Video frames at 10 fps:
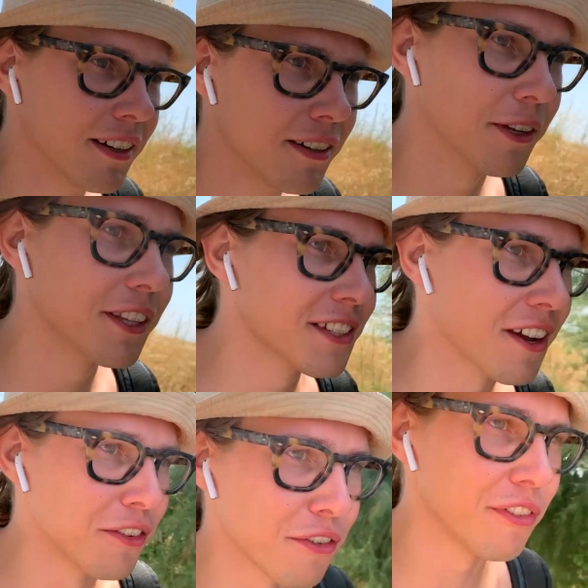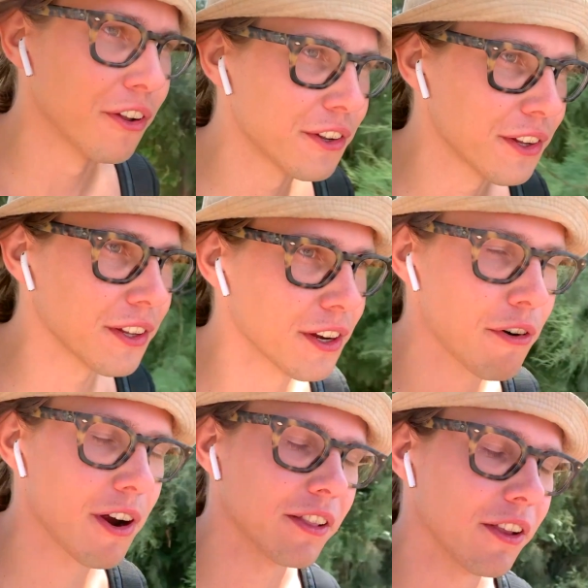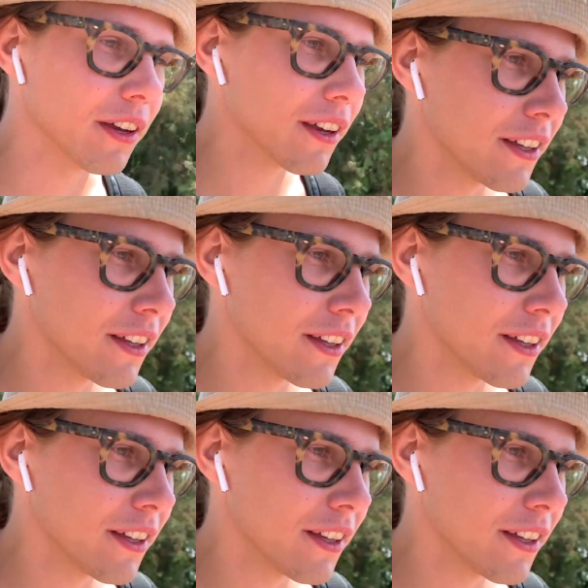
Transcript: But it's kind of funny that I ride like